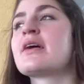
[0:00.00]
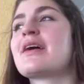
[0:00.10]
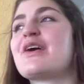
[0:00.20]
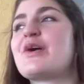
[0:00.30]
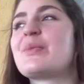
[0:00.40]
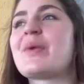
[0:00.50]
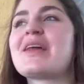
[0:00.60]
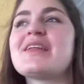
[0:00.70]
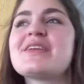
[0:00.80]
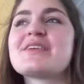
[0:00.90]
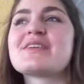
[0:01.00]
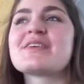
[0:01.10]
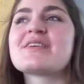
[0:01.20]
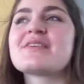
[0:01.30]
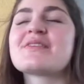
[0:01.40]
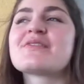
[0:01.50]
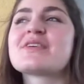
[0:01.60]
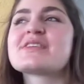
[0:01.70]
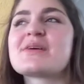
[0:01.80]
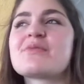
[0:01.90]
I didn't, for
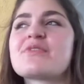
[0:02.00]
example,